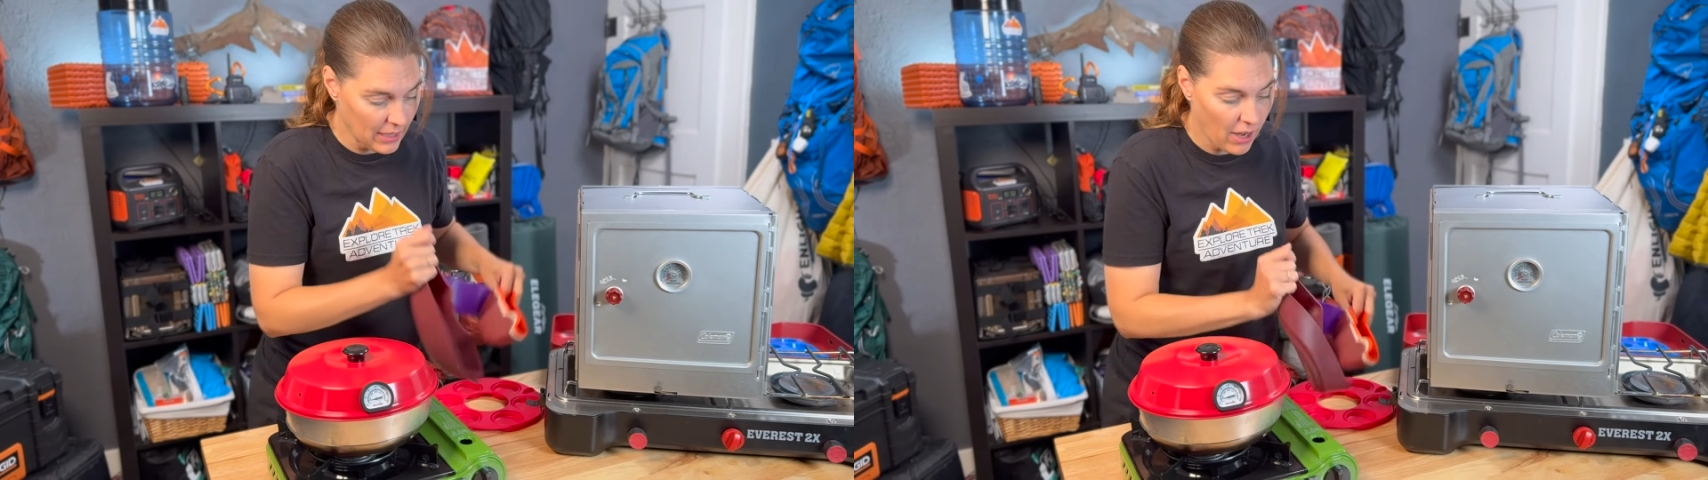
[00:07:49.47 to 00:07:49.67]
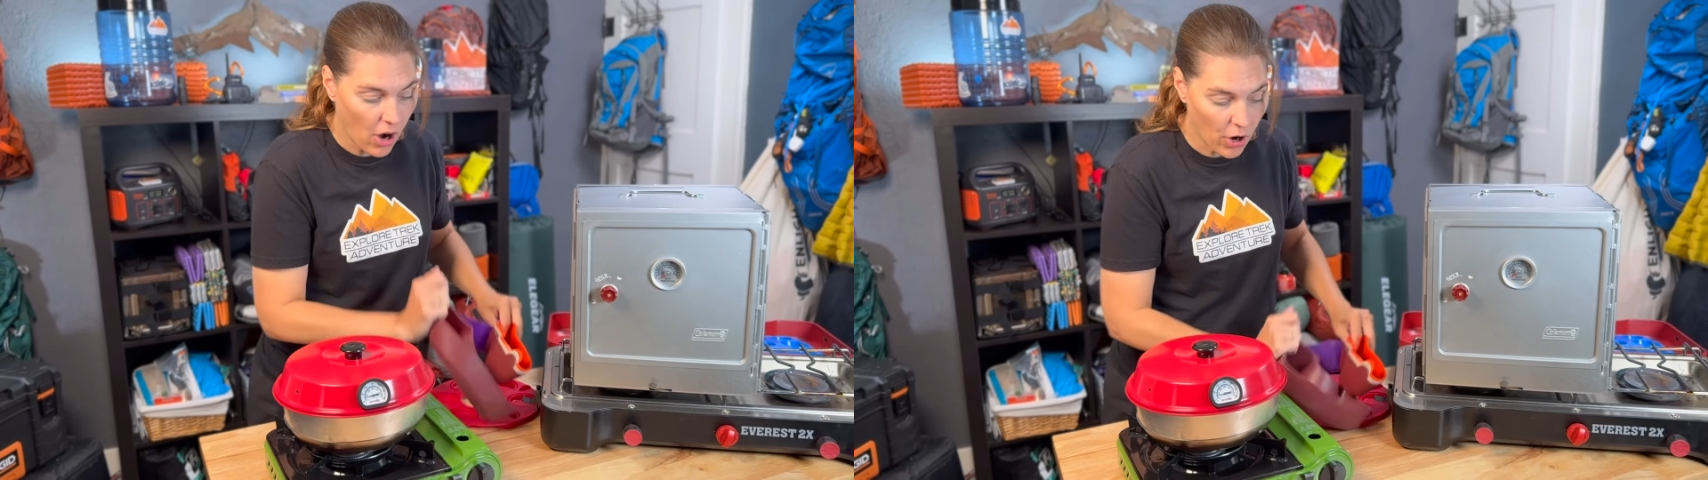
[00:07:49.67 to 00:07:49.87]

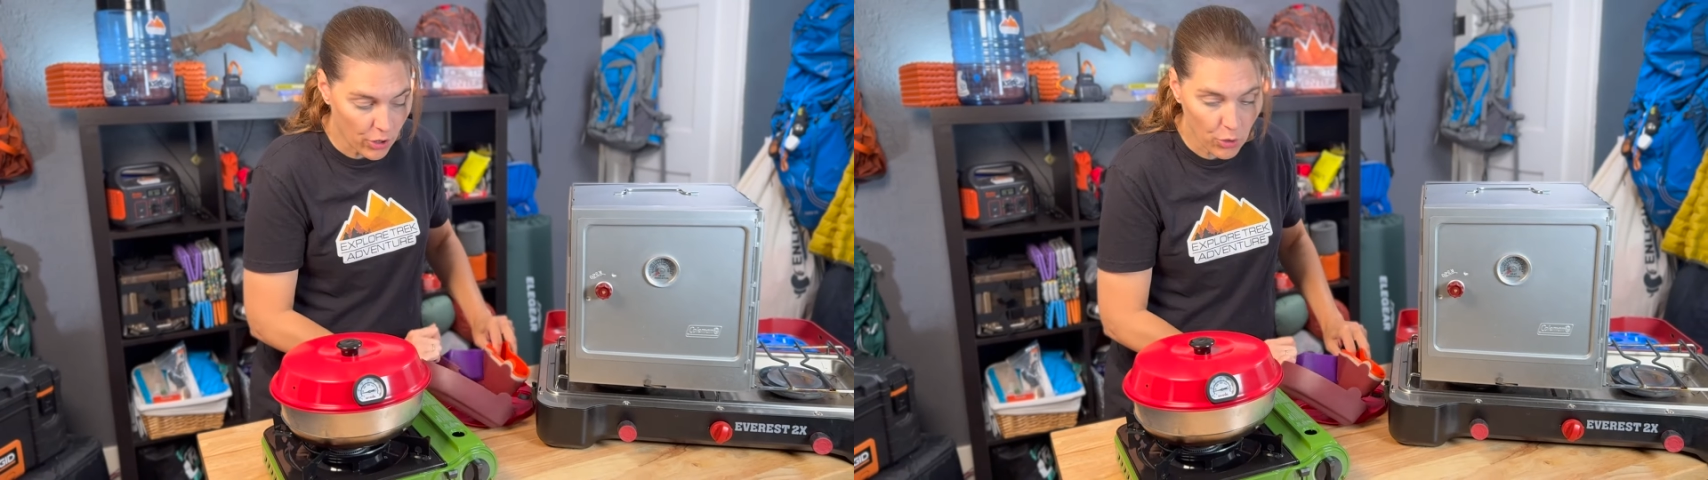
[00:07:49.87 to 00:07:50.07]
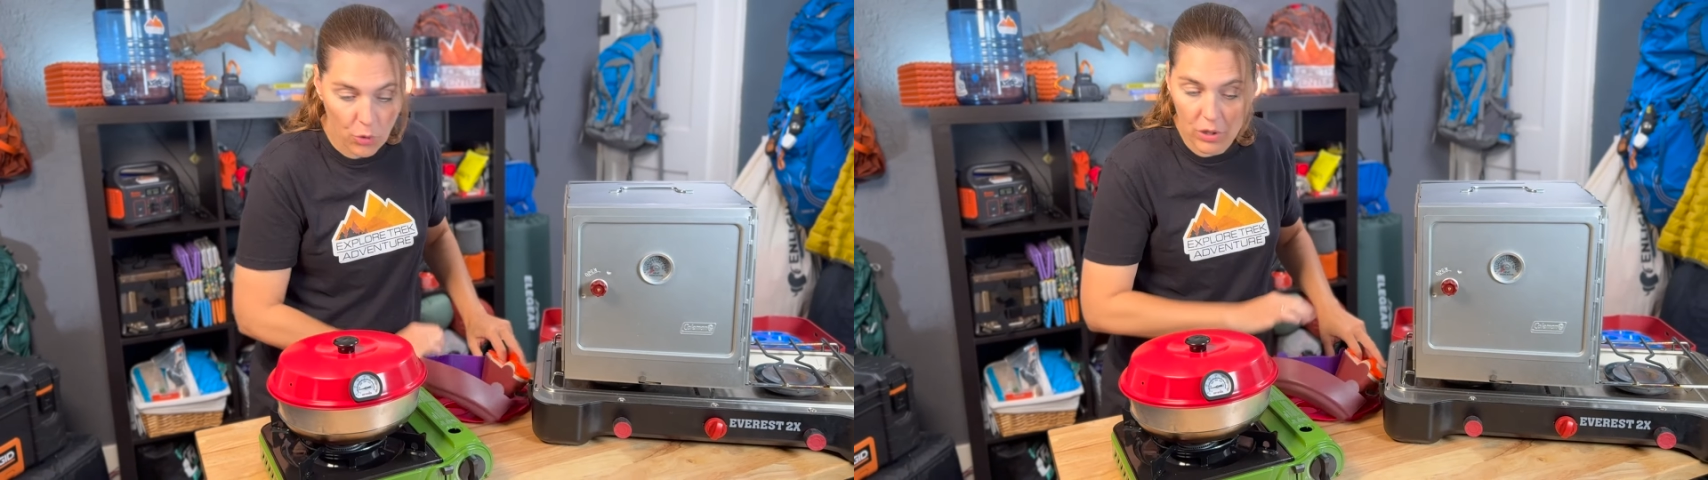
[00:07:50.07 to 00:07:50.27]
Our
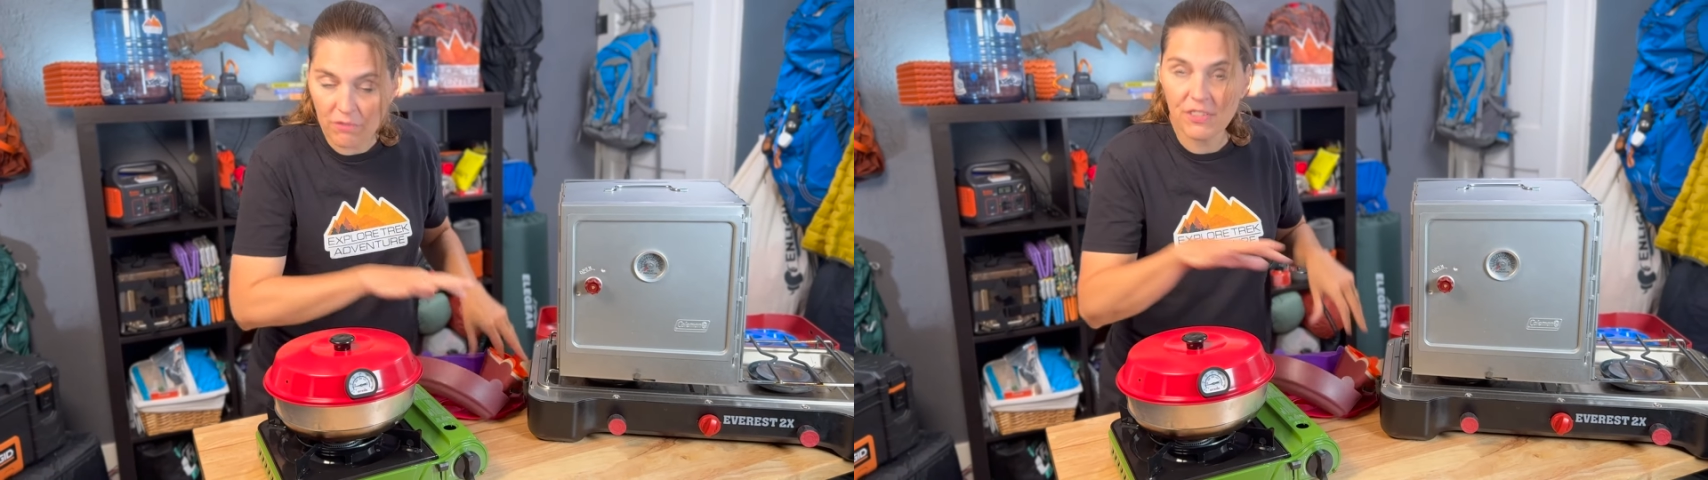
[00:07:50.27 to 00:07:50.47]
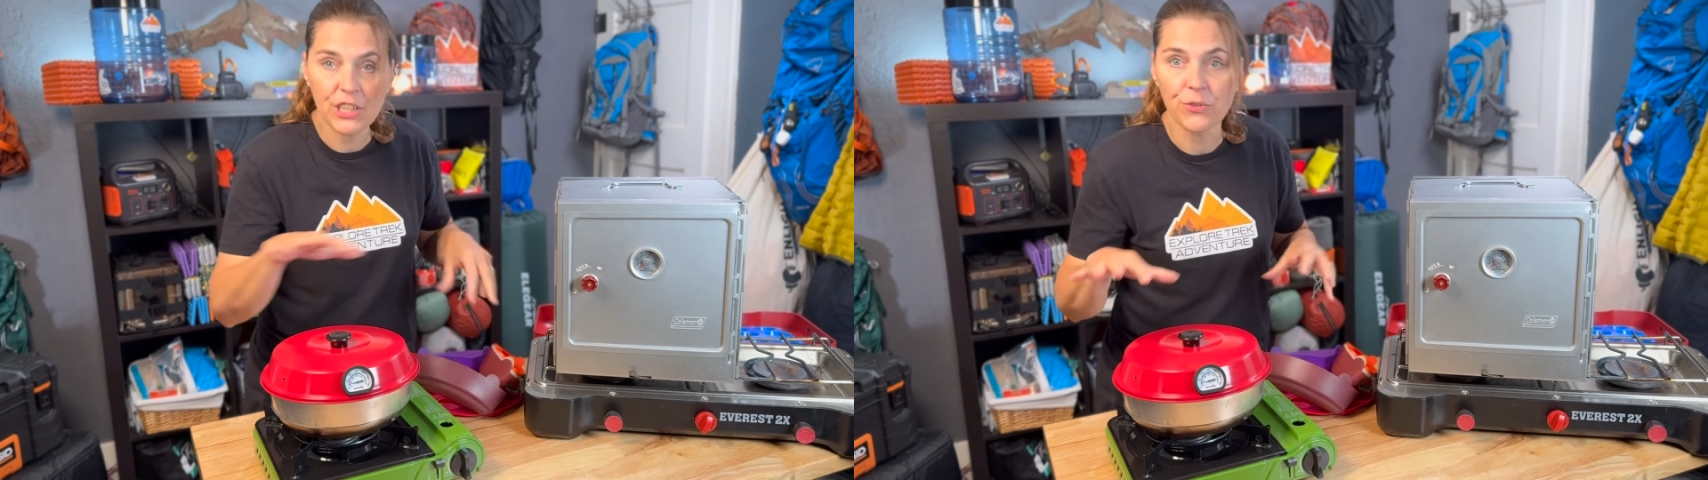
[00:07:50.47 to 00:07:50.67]
whole
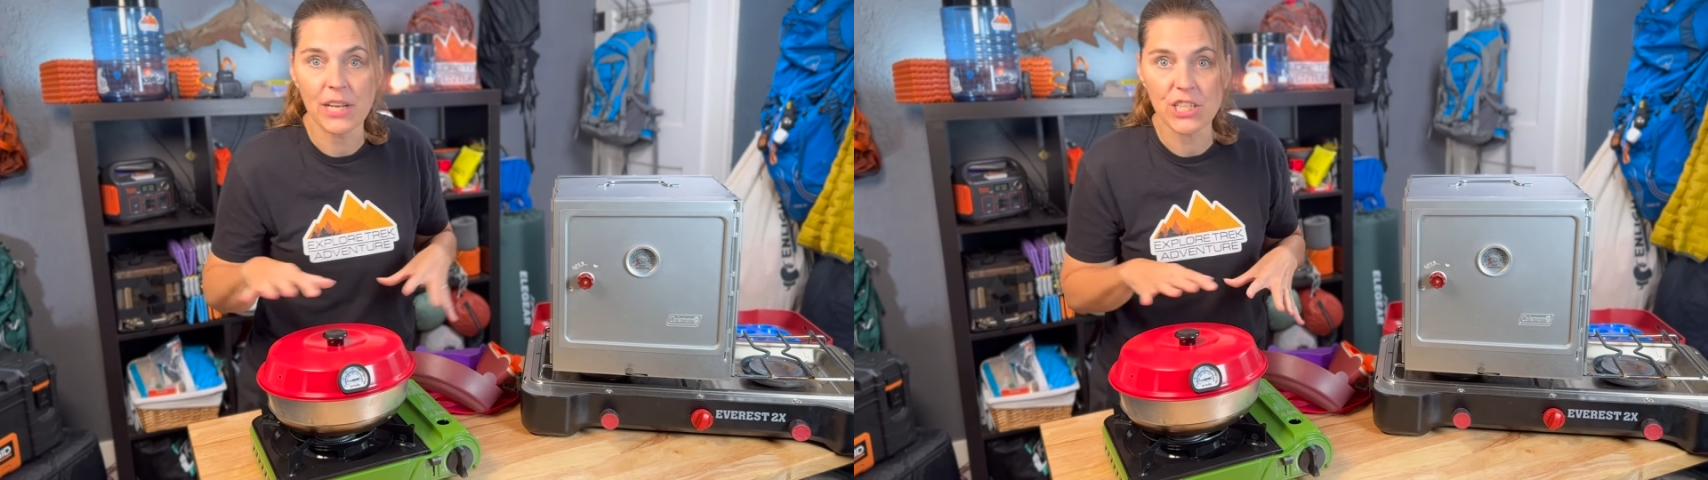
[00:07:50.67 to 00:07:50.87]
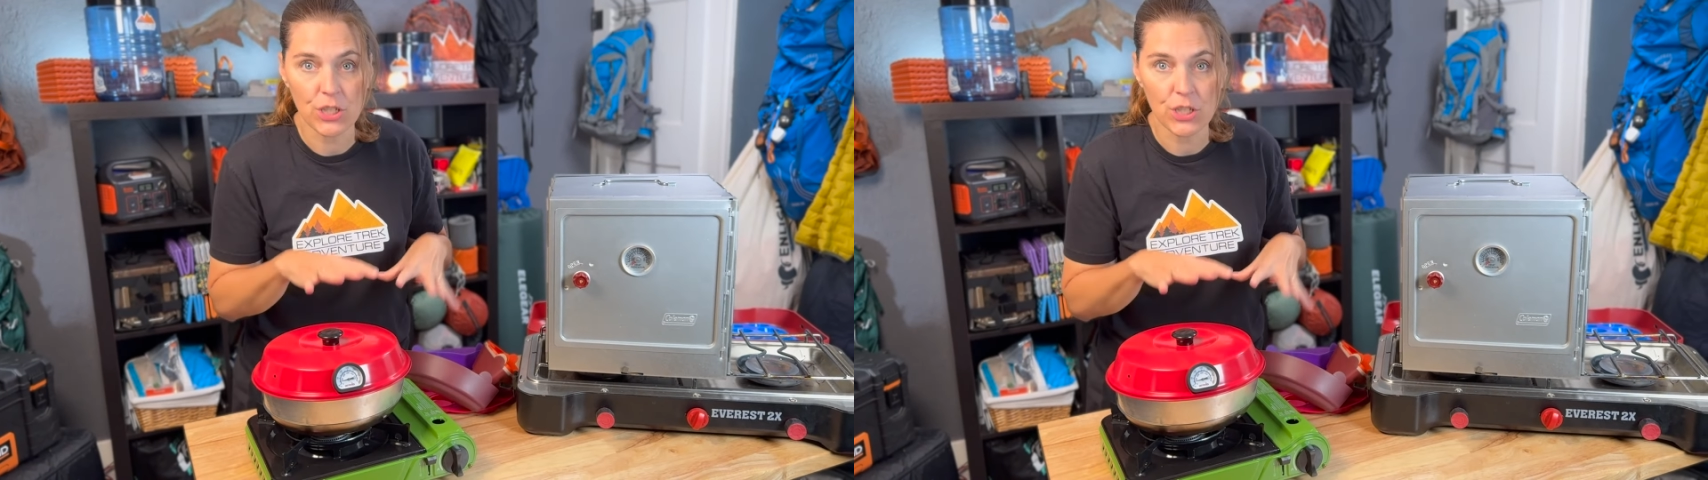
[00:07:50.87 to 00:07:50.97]
configuration